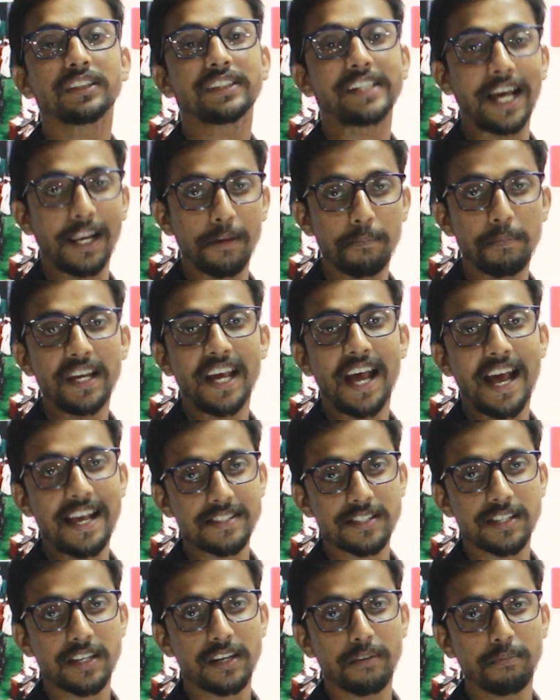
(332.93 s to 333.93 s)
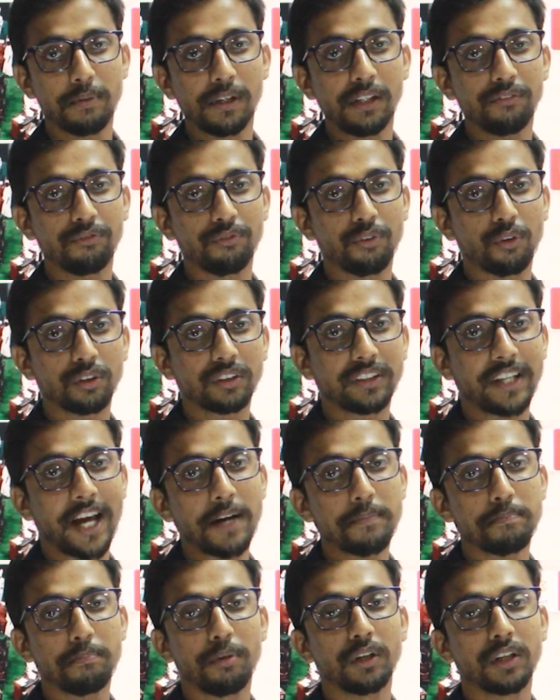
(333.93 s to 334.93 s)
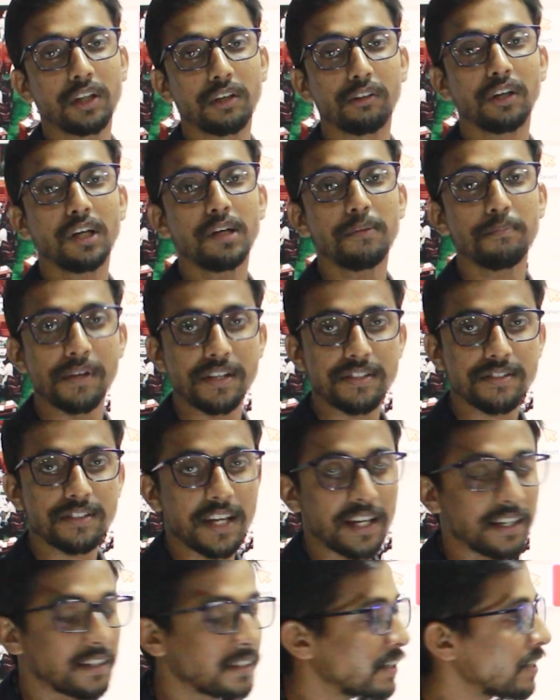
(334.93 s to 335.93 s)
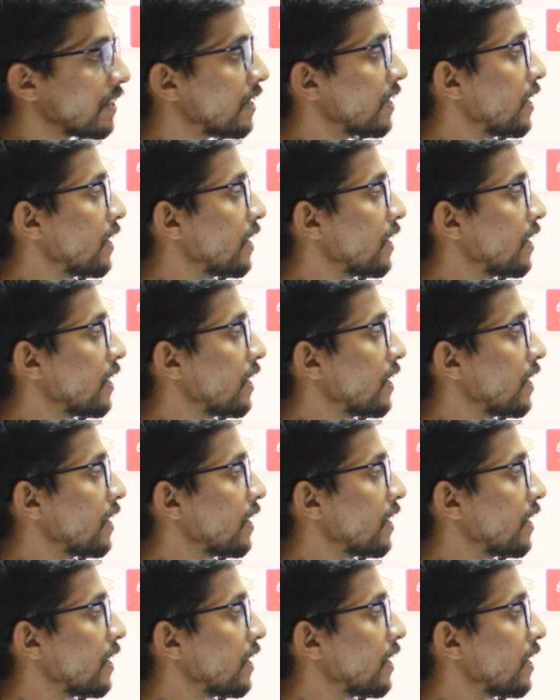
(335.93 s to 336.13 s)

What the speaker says: shall be answerable for that particular mistake.